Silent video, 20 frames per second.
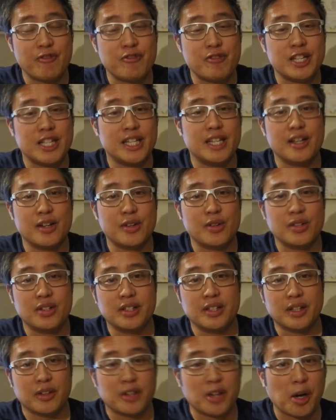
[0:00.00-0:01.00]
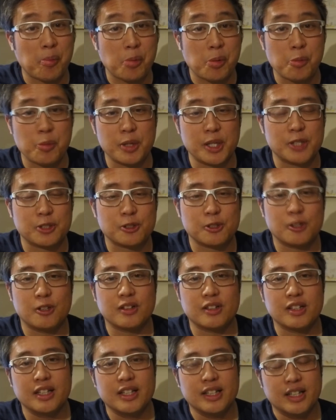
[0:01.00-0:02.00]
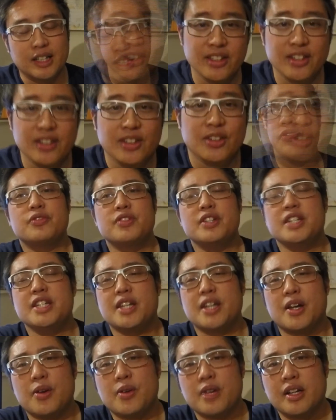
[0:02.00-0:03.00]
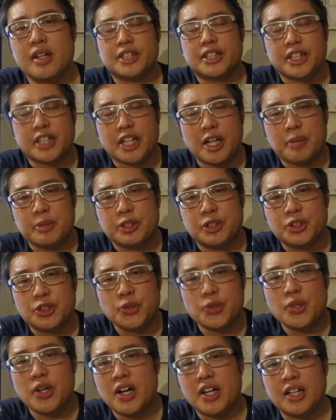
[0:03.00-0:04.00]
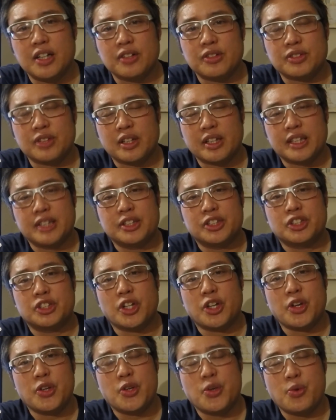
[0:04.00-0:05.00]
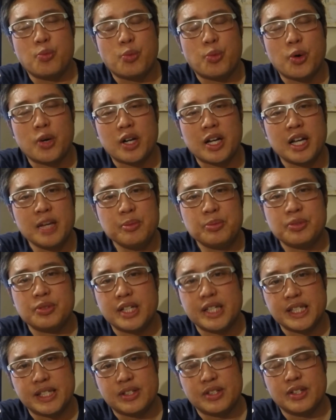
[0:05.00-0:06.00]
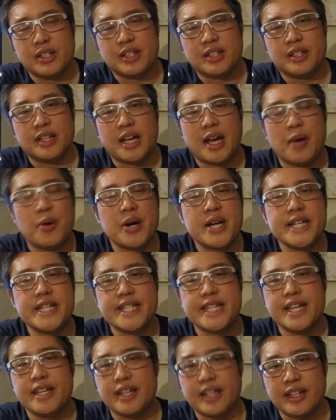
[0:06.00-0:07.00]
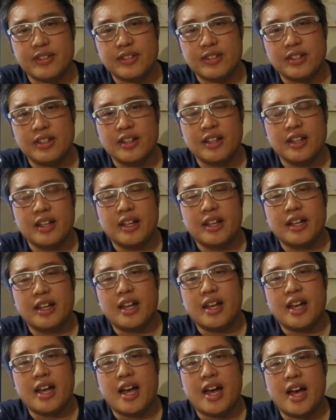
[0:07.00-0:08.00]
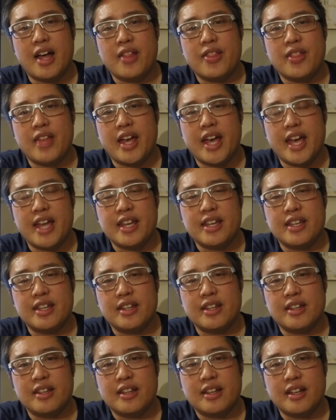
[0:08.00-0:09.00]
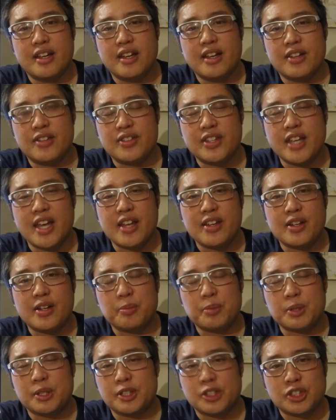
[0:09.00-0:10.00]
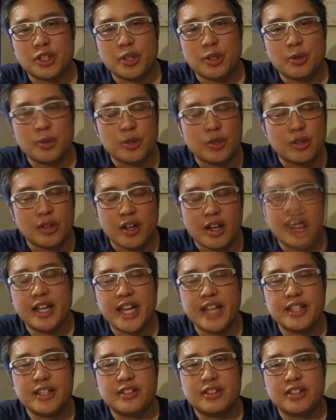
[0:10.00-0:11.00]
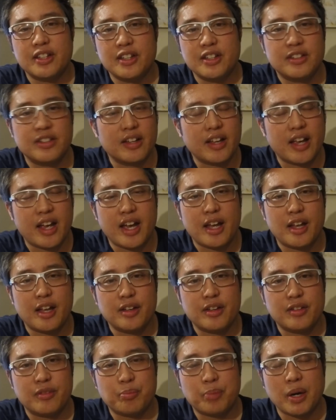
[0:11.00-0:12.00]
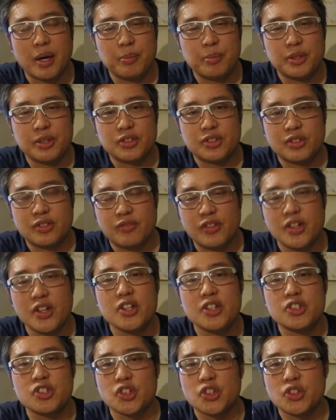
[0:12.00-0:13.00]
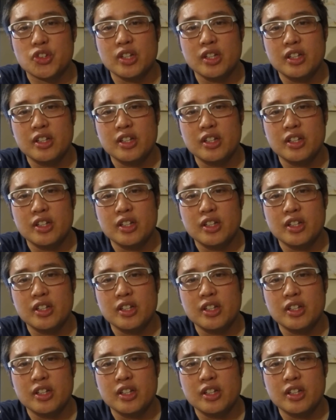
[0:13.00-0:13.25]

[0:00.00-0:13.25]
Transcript: video, a couple of minutes long. This video, it's going to come in two halves. I'm going to show you what clips I took and how I did it. And then at the end, I'm going to show you the edited and published version